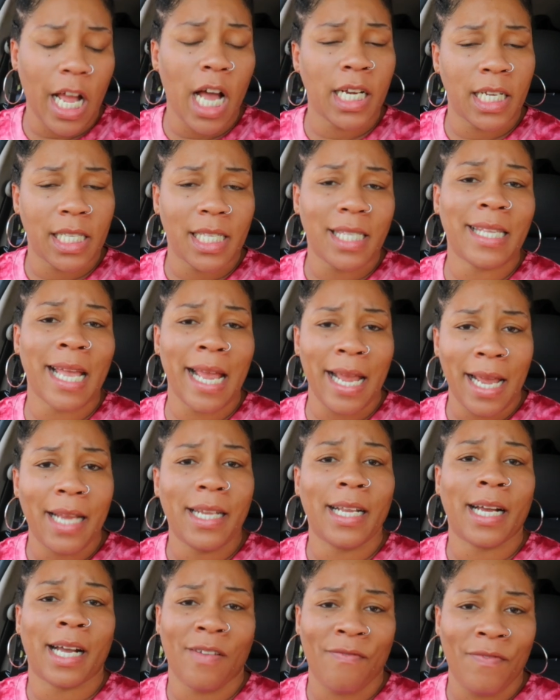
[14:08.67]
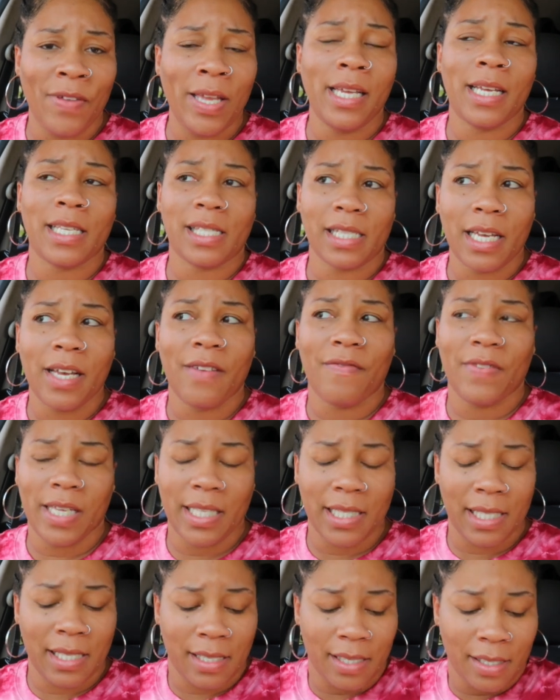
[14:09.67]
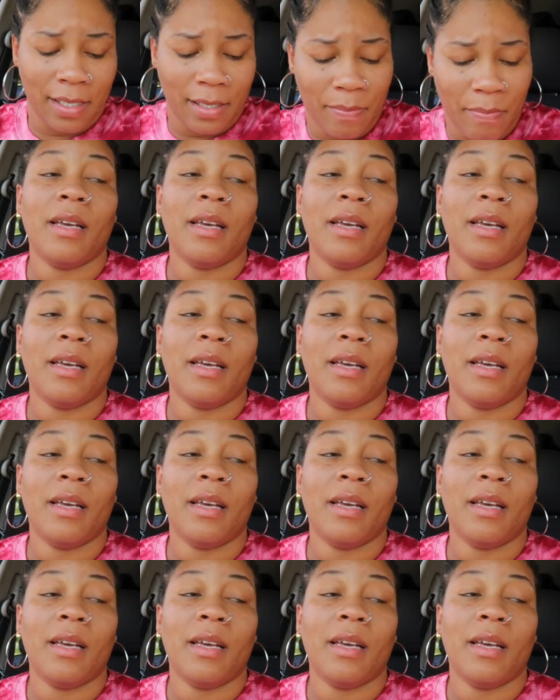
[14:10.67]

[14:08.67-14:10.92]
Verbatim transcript: understand the convenience of it.